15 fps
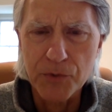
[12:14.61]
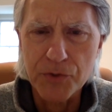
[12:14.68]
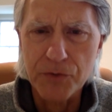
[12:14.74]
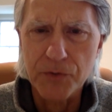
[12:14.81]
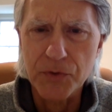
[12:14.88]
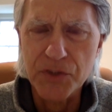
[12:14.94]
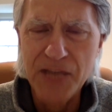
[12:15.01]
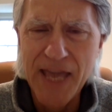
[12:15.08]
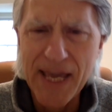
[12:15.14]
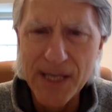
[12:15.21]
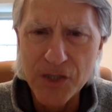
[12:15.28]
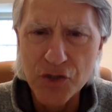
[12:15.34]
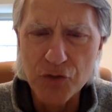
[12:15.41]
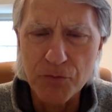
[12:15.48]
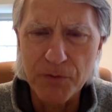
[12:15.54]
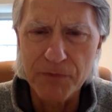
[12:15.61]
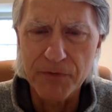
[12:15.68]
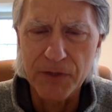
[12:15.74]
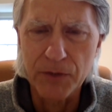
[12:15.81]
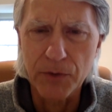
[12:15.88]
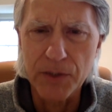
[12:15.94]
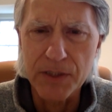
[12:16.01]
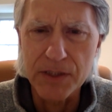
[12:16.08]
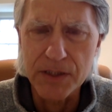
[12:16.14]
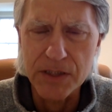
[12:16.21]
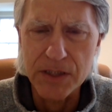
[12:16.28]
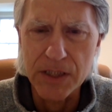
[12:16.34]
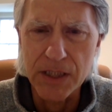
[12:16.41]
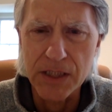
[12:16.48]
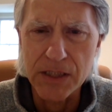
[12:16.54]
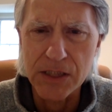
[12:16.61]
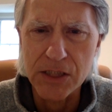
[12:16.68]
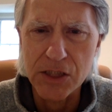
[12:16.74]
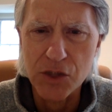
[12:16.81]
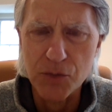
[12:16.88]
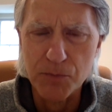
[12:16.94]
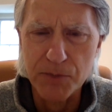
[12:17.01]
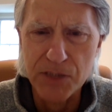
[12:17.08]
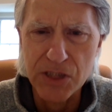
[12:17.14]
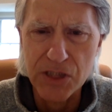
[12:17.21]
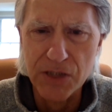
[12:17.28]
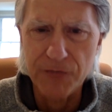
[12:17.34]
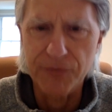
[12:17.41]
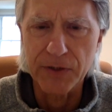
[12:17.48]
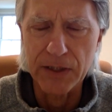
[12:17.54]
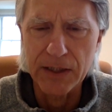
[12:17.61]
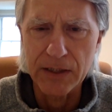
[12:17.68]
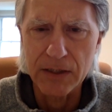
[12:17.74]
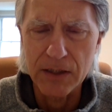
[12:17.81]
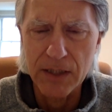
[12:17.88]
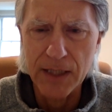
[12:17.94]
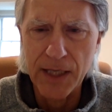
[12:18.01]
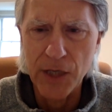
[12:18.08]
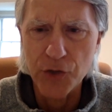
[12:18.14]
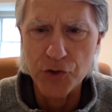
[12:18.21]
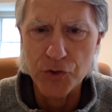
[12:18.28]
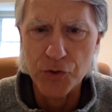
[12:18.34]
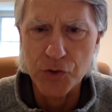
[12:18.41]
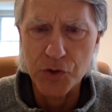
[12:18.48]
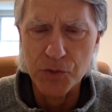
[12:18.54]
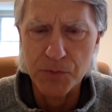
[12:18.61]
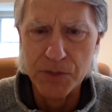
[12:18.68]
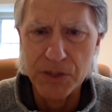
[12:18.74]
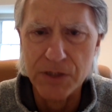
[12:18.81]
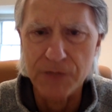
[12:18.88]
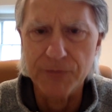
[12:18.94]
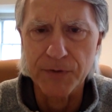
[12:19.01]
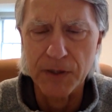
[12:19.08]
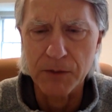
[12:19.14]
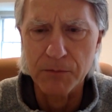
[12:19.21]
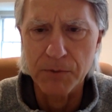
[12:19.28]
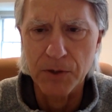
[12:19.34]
which of course has to be very disease-specific, indication-specific,